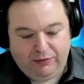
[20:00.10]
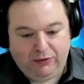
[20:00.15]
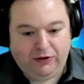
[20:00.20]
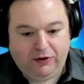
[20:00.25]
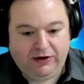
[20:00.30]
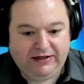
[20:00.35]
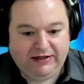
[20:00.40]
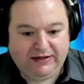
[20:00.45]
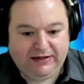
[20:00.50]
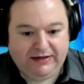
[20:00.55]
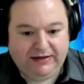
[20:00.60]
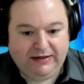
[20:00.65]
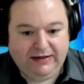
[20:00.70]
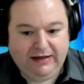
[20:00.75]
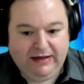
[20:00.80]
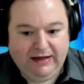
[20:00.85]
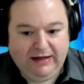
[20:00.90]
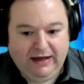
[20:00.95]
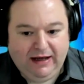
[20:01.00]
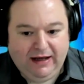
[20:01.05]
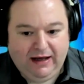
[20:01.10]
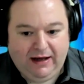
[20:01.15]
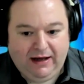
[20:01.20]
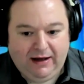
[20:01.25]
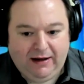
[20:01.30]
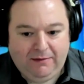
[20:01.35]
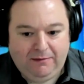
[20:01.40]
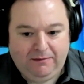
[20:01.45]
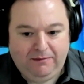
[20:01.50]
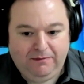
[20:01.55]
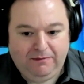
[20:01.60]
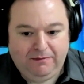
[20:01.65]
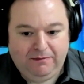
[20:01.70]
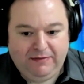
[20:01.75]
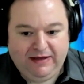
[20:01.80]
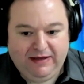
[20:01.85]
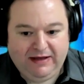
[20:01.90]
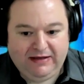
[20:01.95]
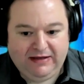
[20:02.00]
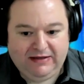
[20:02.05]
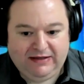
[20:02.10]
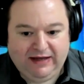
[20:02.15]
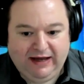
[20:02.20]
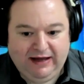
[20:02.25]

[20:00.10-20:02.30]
important because